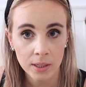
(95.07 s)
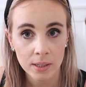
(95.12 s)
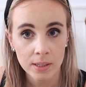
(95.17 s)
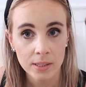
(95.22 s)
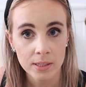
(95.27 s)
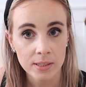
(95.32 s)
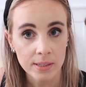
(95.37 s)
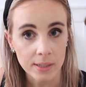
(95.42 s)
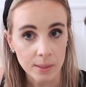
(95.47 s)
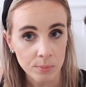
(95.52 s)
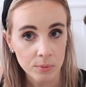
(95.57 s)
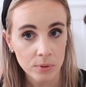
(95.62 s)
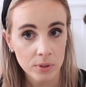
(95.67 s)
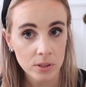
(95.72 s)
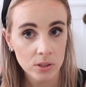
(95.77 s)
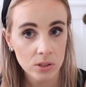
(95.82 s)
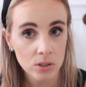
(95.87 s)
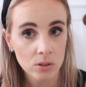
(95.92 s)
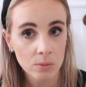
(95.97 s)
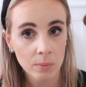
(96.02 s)

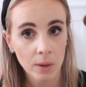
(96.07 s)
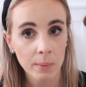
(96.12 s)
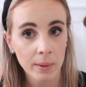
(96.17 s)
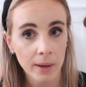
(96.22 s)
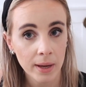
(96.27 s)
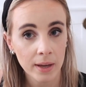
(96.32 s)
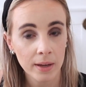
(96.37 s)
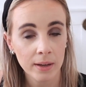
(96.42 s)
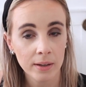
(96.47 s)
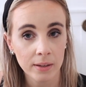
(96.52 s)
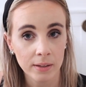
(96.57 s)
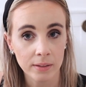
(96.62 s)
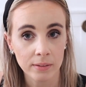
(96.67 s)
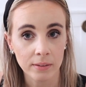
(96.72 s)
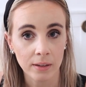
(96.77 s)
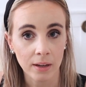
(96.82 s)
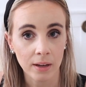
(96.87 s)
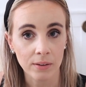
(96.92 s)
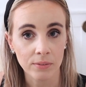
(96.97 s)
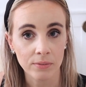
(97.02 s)
separate to my bag
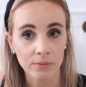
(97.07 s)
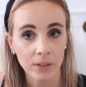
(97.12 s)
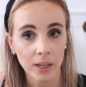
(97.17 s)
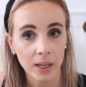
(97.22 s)
and have